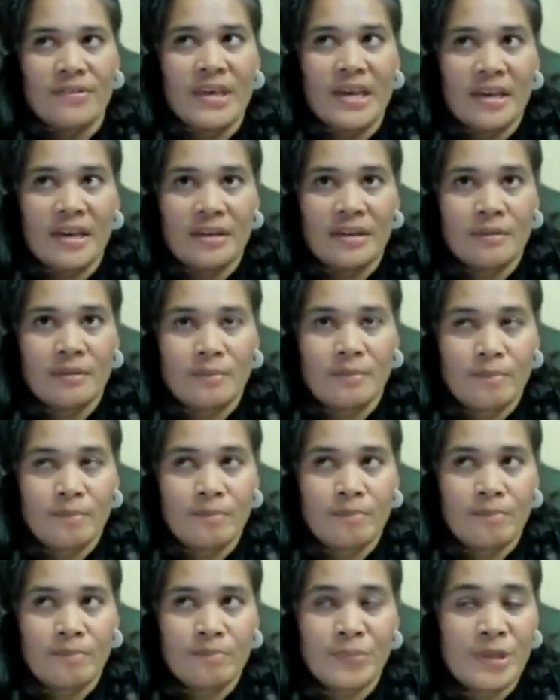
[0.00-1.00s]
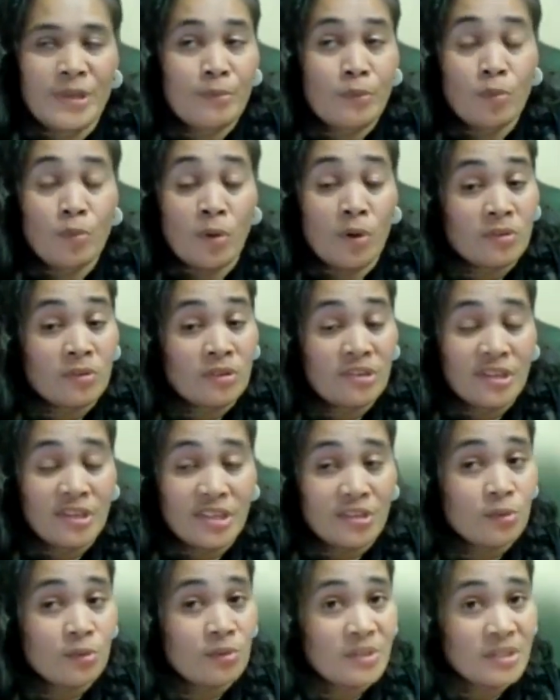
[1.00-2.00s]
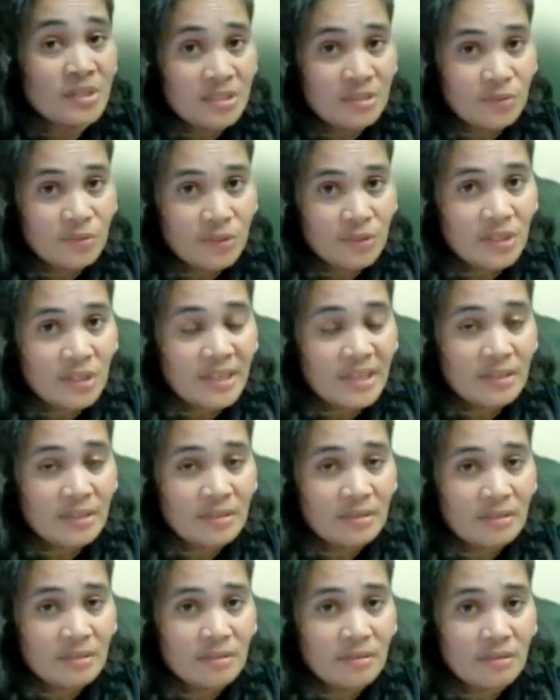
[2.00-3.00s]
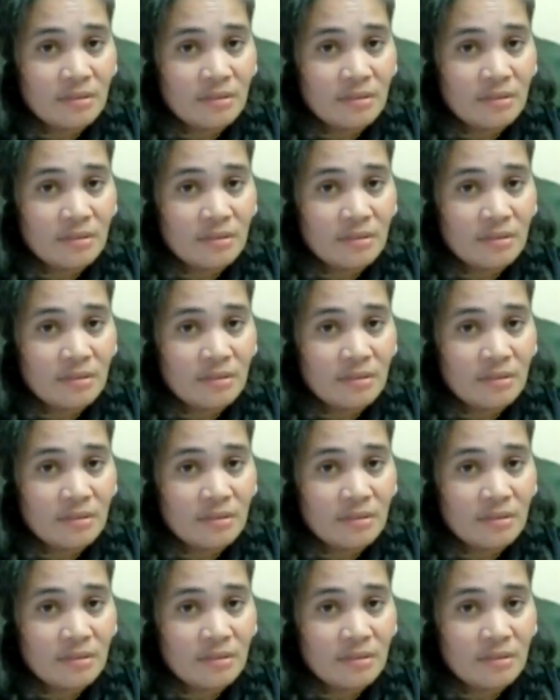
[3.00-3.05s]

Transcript: that people won't look at you in a different light.